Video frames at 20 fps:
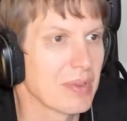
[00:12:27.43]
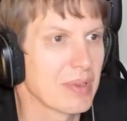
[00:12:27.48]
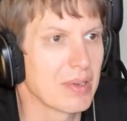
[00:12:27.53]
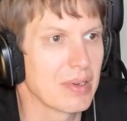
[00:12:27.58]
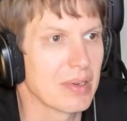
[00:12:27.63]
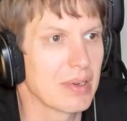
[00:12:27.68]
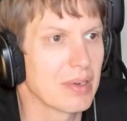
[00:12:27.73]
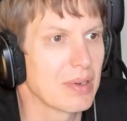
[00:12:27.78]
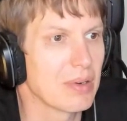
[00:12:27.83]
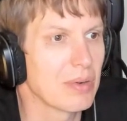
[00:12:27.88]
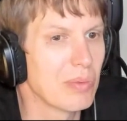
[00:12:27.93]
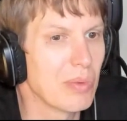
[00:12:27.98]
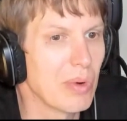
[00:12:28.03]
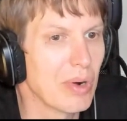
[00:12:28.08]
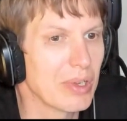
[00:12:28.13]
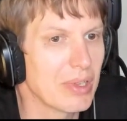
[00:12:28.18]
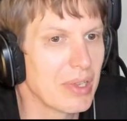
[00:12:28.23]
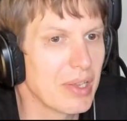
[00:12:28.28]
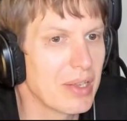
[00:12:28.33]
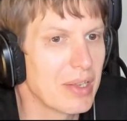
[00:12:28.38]
uh,
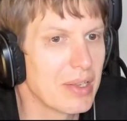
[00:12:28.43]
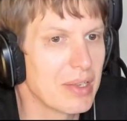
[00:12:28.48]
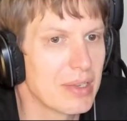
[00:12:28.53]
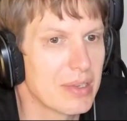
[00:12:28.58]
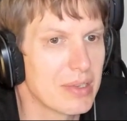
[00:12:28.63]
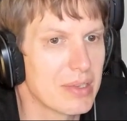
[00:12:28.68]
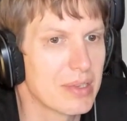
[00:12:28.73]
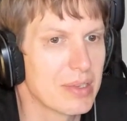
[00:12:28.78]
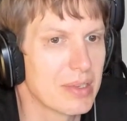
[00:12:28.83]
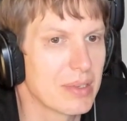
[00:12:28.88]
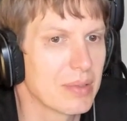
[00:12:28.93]
what is